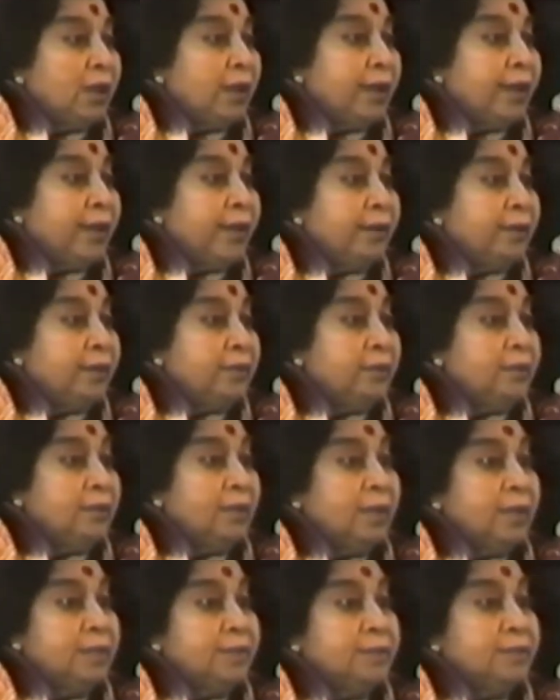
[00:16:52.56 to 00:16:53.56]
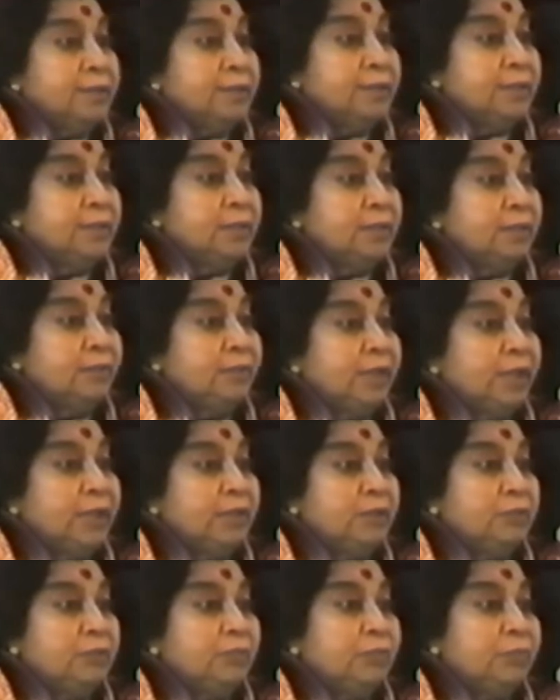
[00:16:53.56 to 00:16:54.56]
and as a result of
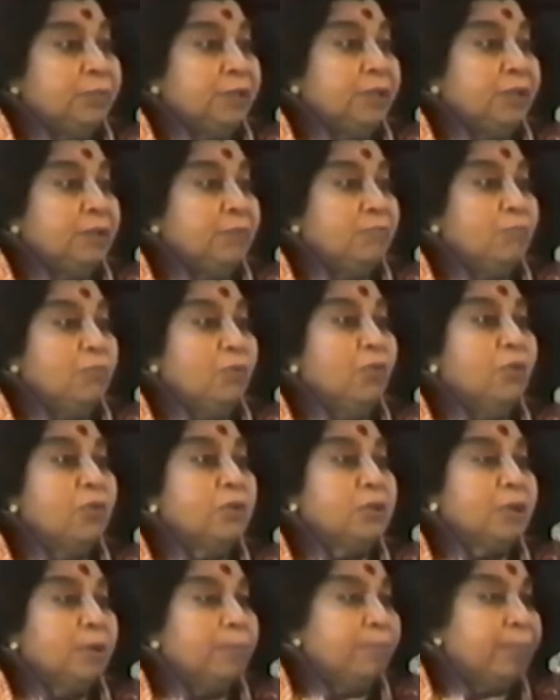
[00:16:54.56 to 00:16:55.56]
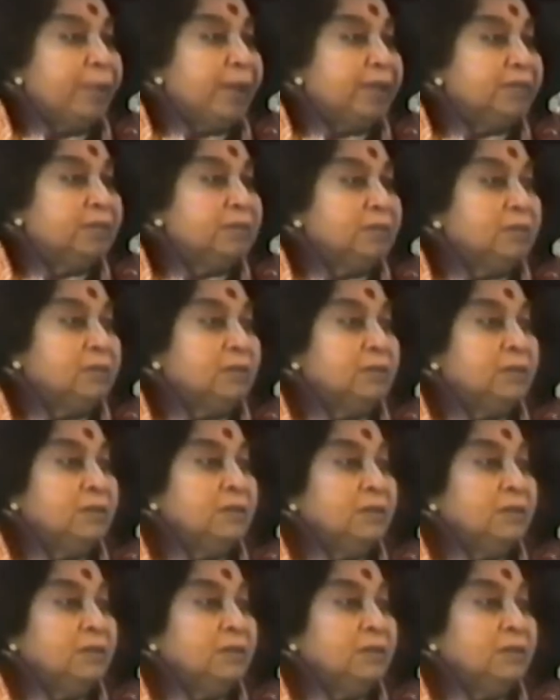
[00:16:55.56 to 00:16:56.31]
that, you become more compassionate,